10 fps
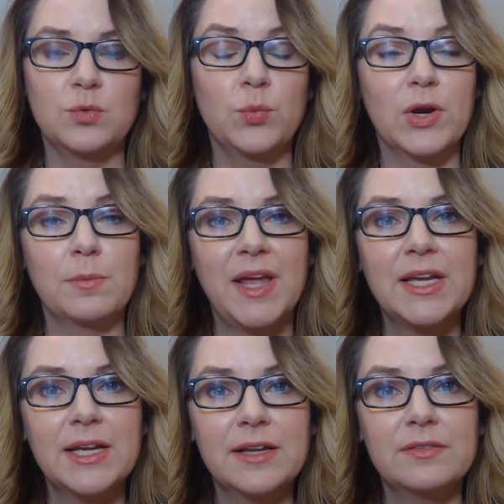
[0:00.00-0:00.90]
We are
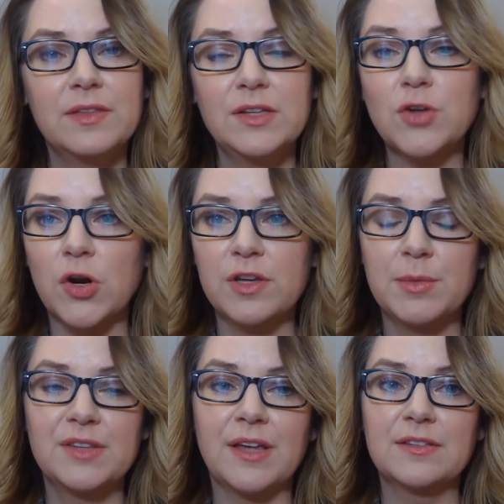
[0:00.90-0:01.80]
making these
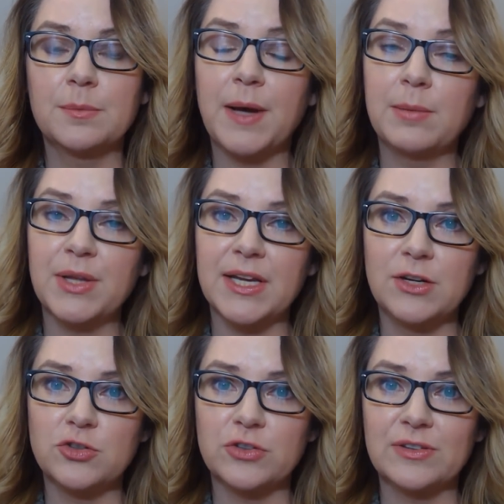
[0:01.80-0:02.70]
arguments as a public
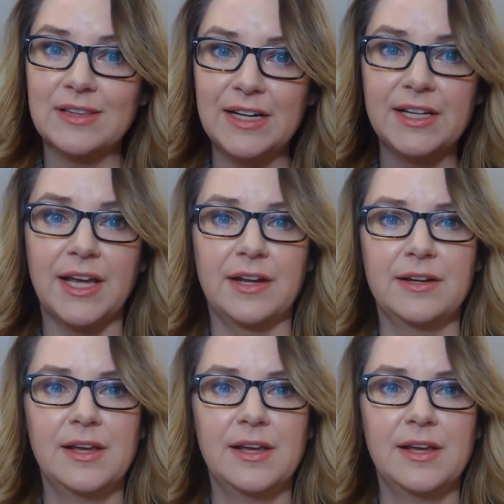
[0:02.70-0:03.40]
interest litigant.